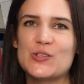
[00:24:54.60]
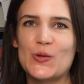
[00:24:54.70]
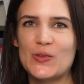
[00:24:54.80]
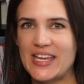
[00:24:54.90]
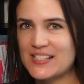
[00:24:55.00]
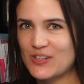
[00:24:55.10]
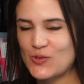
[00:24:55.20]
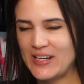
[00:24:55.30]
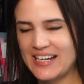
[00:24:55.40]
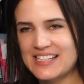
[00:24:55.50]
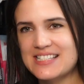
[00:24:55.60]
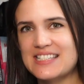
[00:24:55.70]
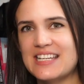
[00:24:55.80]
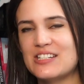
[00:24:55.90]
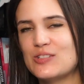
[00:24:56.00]
So thanks for joining us,
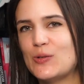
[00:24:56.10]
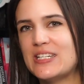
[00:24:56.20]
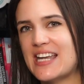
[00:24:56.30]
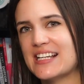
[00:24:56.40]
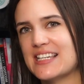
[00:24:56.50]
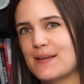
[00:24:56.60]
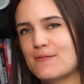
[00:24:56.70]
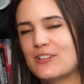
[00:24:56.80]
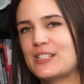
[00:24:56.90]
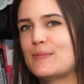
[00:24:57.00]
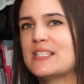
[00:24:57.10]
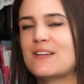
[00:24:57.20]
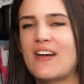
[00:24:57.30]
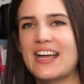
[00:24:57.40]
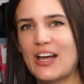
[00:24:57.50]
and tune in next time for
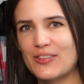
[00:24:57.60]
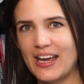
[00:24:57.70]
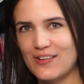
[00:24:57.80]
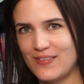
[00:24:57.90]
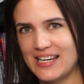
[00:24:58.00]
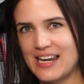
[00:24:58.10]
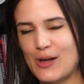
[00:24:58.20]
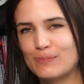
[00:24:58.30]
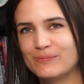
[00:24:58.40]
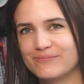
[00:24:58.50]
Demystifying Healthcare in Vietnam.